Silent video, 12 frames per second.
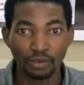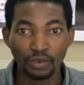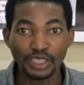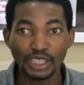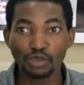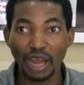
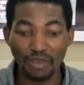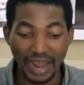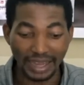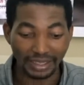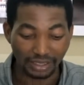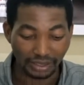which is why we
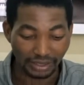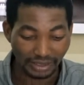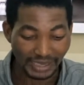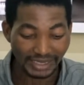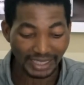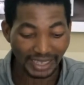are
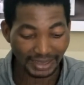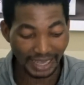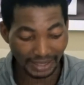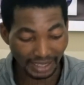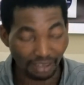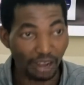stating
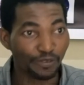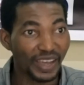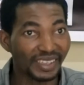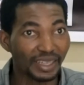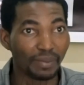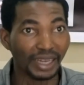clearly as our
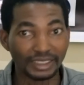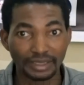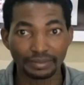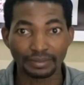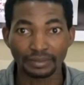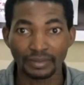first demand
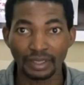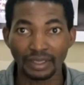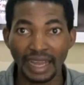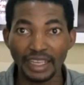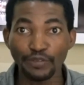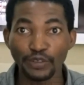
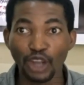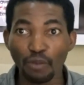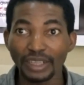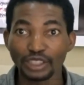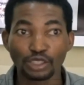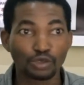that if the
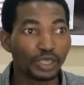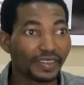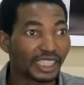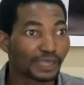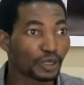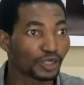government is truly
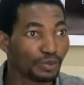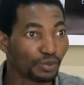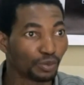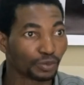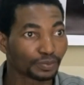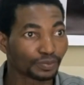
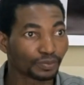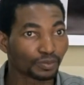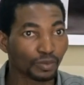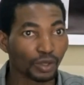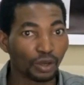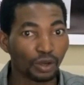responsible
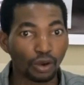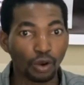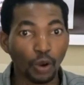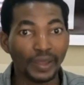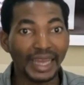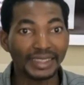
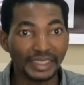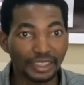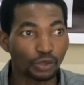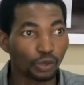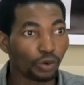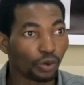or ready
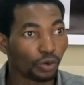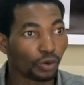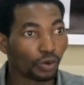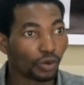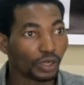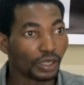to
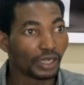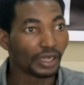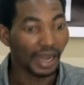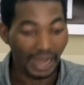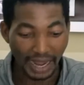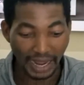
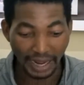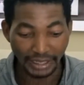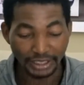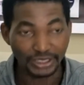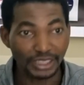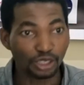
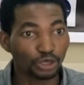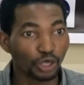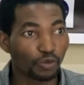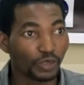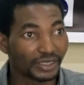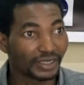initiate
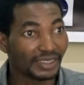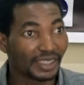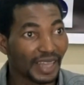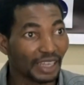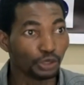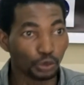discussion with
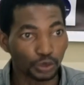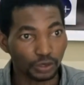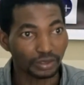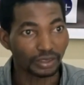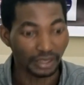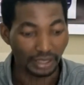Nigerian youth,
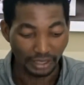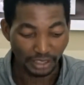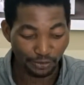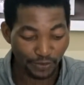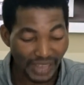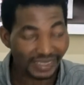the
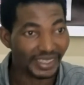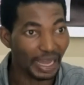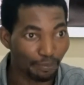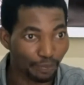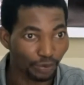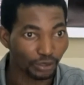first
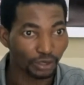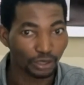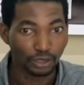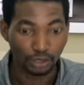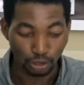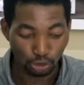step
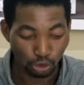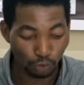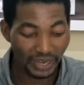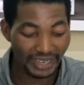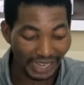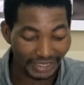should
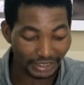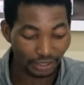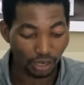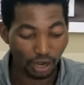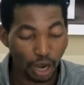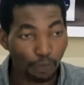be that
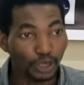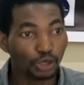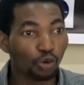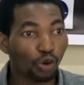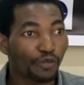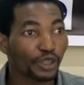all
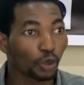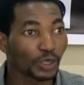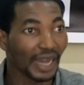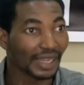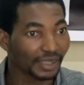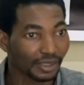political office
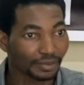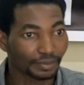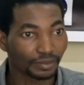holders,